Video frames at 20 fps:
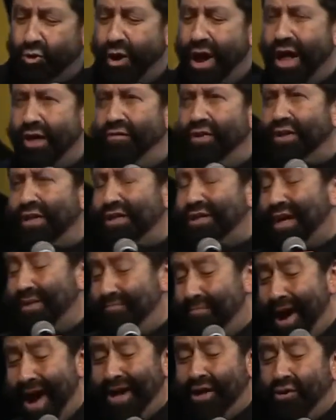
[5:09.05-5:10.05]
12, it says
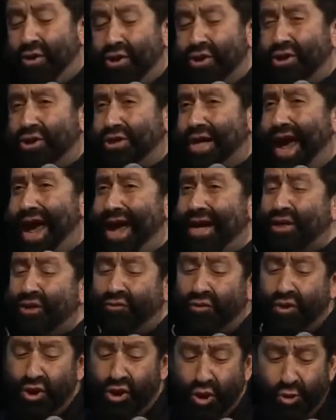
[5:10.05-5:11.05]
that Michael
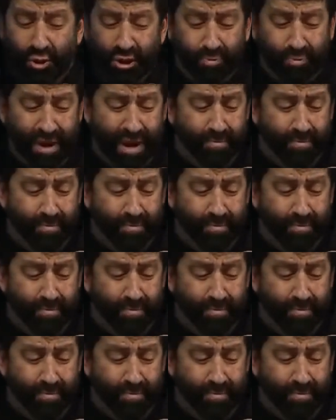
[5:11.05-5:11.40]
stands for the Jewish